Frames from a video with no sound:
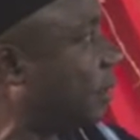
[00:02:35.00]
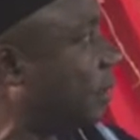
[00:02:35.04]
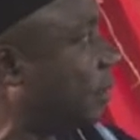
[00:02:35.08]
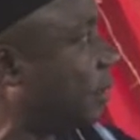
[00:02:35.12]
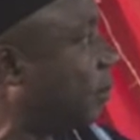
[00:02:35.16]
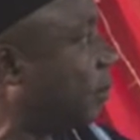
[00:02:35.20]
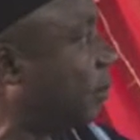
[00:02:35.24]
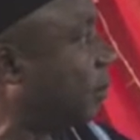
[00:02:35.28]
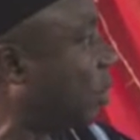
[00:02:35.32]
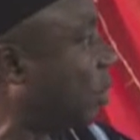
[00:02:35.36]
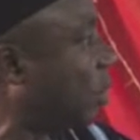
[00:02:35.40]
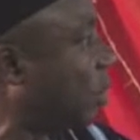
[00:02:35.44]

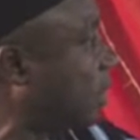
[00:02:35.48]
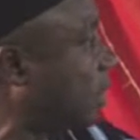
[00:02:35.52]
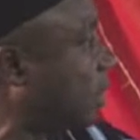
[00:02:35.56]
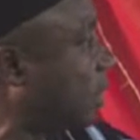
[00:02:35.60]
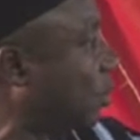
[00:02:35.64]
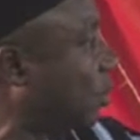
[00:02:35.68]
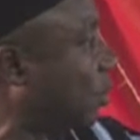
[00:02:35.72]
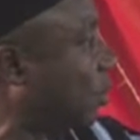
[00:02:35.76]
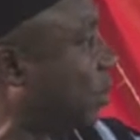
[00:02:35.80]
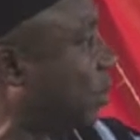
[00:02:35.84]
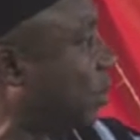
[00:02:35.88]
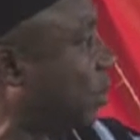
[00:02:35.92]

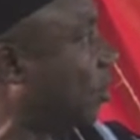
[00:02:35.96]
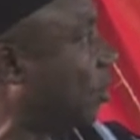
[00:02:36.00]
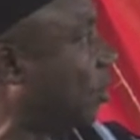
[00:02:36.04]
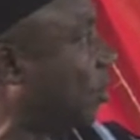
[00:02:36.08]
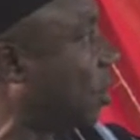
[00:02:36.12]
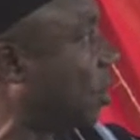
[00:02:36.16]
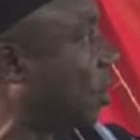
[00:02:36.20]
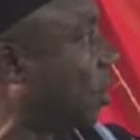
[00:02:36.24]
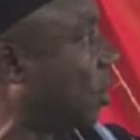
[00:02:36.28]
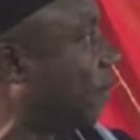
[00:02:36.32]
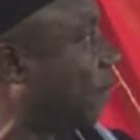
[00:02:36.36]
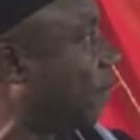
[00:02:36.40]
process where you
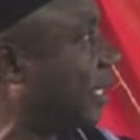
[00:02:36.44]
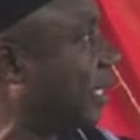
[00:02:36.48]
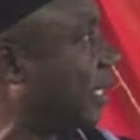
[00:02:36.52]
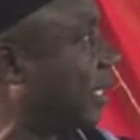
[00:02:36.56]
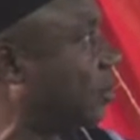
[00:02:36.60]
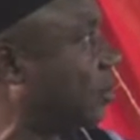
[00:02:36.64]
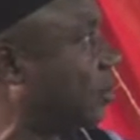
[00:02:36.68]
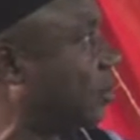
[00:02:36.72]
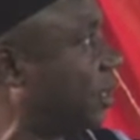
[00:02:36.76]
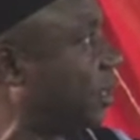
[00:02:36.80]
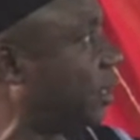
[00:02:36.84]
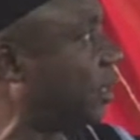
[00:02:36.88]
convert
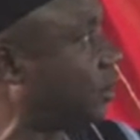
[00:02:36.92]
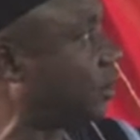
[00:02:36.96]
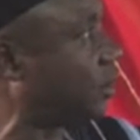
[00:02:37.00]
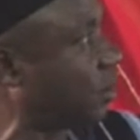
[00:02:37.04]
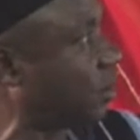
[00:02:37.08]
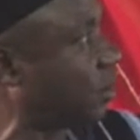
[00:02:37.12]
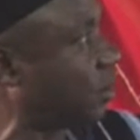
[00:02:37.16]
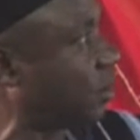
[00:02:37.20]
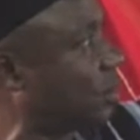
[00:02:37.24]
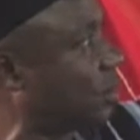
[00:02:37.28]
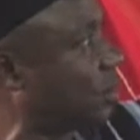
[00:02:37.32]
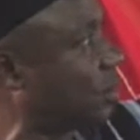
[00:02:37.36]
natural
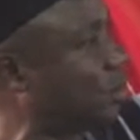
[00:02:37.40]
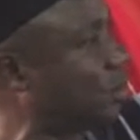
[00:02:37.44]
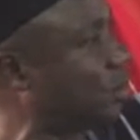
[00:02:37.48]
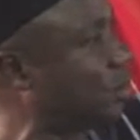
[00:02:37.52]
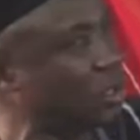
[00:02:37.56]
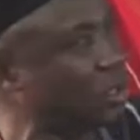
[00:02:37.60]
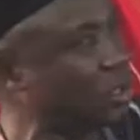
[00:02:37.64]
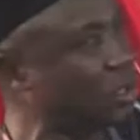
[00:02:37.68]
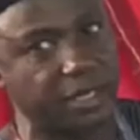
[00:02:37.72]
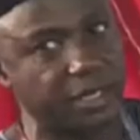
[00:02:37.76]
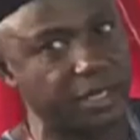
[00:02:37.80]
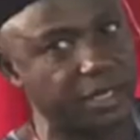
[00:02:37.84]
resources to
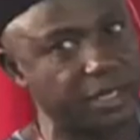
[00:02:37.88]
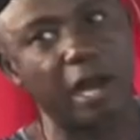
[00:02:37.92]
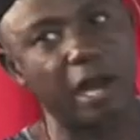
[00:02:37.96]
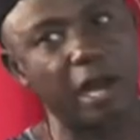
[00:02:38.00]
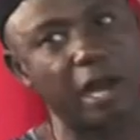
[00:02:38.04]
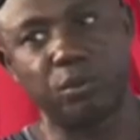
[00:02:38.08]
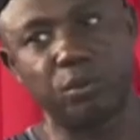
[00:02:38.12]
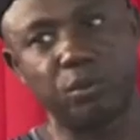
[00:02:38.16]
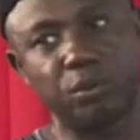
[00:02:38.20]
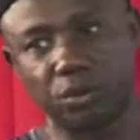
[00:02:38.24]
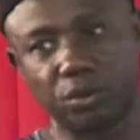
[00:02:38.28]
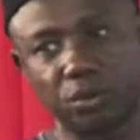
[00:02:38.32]
industrial
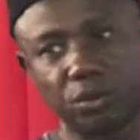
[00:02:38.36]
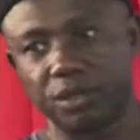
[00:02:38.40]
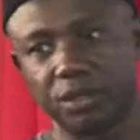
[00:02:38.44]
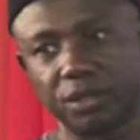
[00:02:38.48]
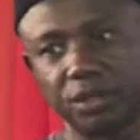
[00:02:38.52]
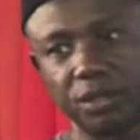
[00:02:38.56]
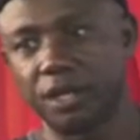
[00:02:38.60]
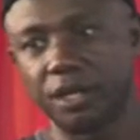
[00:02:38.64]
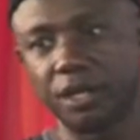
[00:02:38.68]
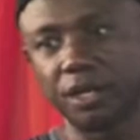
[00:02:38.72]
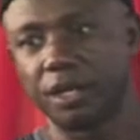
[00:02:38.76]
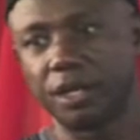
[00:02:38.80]
output
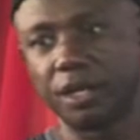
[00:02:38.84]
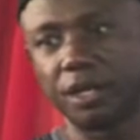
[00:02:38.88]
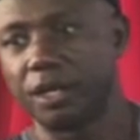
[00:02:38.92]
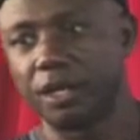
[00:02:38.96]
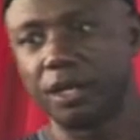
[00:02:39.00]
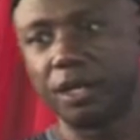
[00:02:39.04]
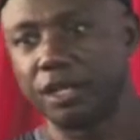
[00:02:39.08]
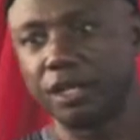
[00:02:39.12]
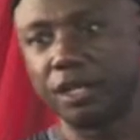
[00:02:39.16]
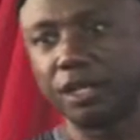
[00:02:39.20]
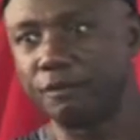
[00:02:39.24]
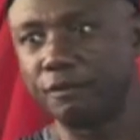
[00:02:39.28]

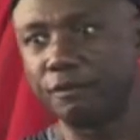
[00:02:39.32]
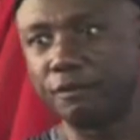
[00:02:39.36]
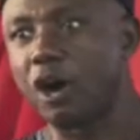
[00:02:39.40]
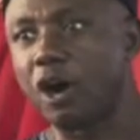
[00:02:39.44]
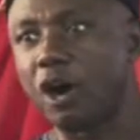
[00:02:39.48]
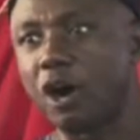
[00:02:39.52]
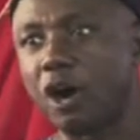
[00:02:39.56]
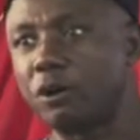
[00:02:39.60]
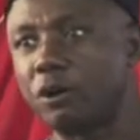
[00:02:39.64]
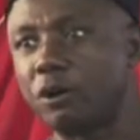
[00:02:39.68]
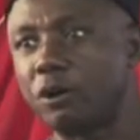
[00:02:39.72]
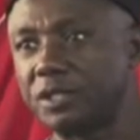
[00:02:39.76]

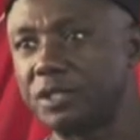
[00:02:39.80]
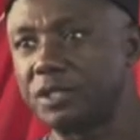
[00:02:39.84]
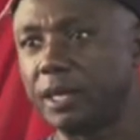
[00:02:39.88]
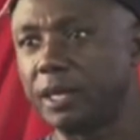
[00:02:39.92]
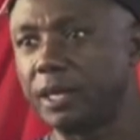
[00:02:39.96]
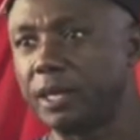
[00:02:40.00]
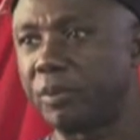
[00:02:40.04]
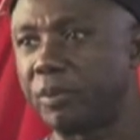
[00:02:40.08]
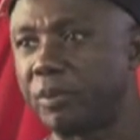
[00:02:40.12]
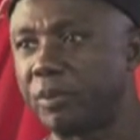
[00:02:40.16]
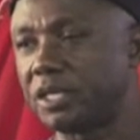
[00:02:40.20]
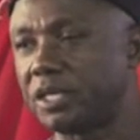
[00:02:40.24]
involves the
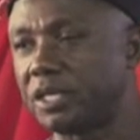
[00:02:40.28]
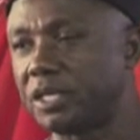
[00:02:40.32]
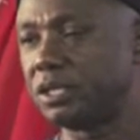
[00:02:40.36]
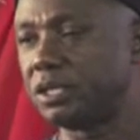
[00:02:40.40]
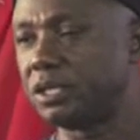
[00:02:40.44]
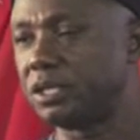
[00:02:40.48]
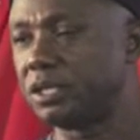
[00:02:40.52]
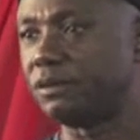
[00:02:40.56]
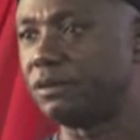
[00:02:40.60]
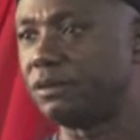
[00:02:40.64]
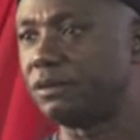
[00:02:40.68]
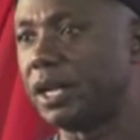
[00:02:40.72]
impartation
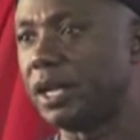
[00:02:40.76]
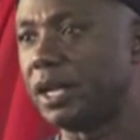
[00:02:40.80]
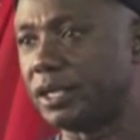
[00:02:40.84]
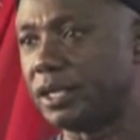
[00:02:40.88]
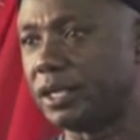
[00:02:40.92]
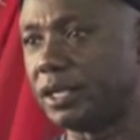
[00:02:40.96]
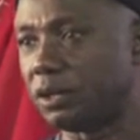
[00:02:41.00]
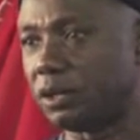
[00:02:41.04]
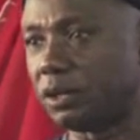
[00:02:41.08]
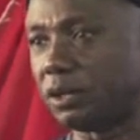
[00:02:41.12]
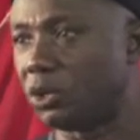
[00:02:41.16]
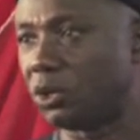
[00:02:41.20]
of knowledge
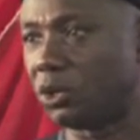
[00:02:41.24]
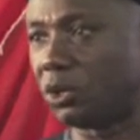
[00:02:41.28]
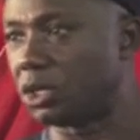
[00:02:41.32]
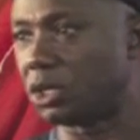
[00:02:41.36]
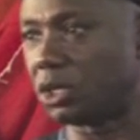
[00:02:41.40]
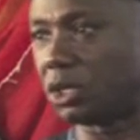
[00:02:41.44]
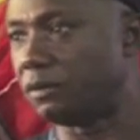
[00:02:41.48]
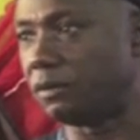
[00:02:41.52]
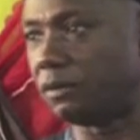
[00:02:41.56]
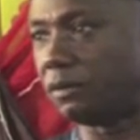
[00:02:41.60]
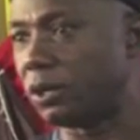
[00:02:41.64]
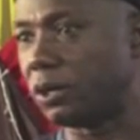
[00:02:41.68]
of one sort
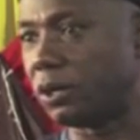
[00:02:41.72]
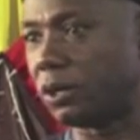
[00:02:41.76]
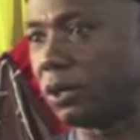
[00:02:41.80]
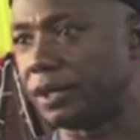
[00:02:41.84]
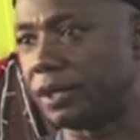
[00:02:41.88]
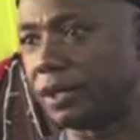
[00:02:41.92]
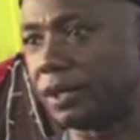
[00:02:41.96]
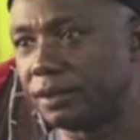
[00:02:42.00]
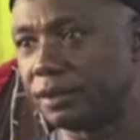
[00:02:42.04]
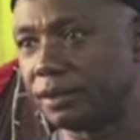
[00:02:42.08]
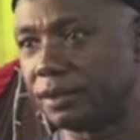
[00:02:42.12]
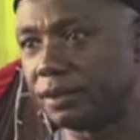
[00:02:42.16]
or the other.
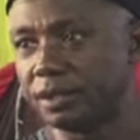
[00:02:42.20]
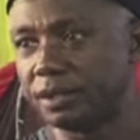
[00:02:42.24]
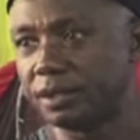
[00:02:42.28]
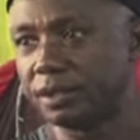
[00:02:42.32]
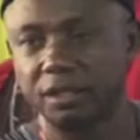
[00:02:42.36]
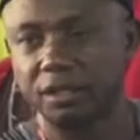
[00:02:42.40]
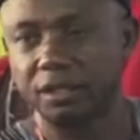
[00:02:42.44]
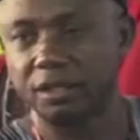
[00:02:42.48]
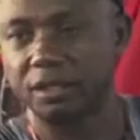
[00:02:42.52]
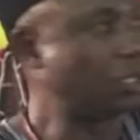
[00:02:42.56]
The